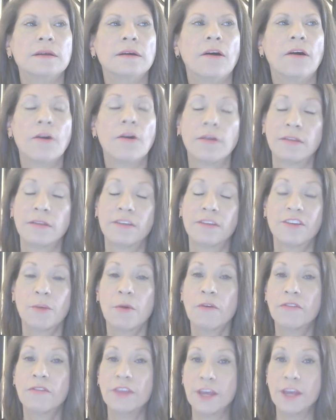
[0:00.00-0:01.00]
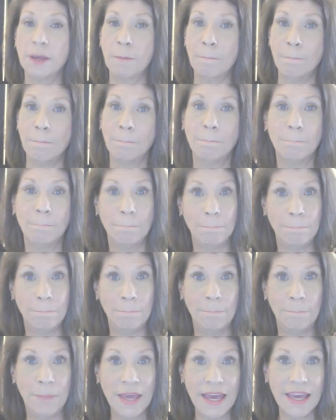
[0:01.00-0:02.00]
or some of the
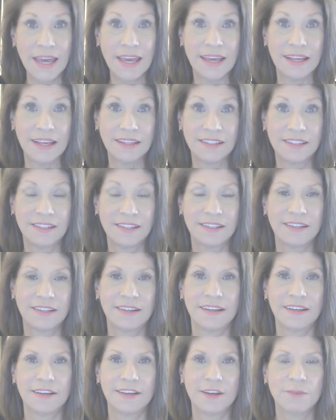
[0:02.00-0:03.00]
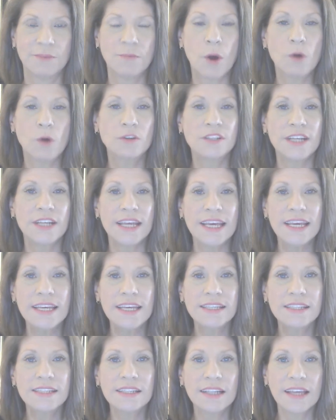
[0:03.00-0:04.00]
biggest, most
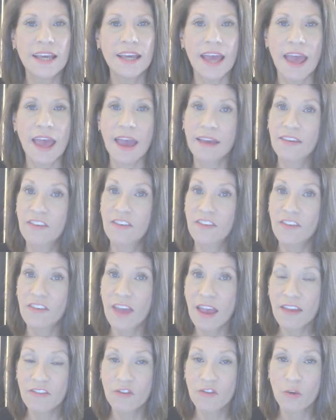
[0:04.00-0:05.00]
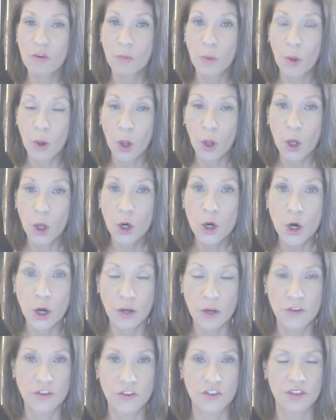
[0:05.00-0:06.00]
easily accessible
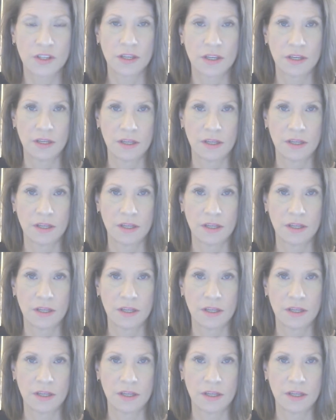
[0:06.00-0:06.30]
hooks